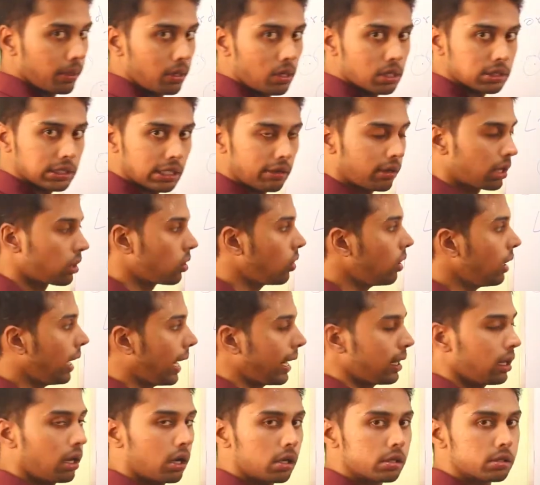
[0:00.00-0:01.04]
because there were no
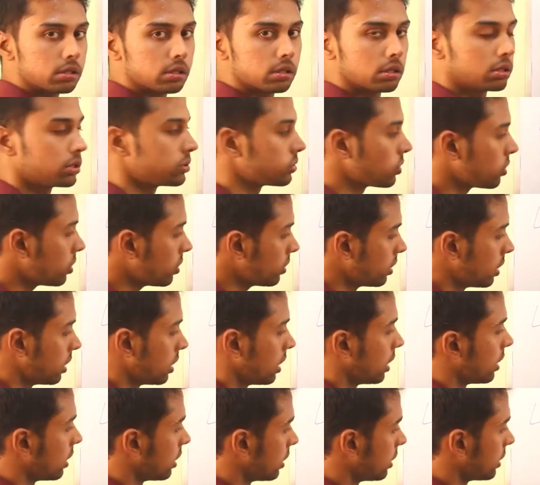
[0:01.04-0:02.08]
landlords, so
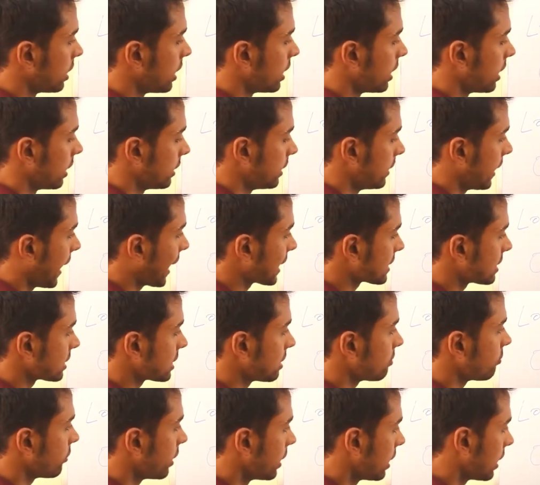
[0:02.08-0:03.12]
the, the tax
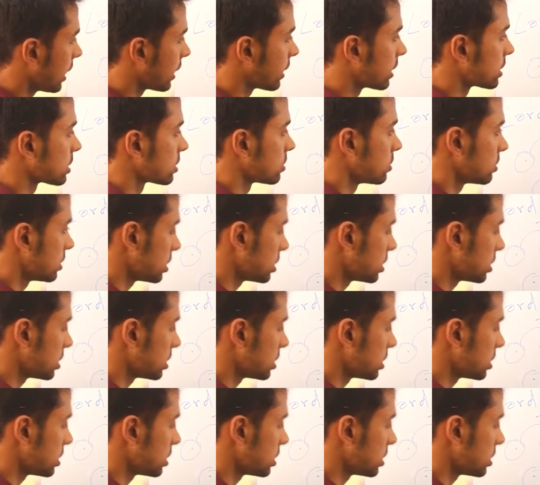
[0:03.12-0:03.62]
system went like this.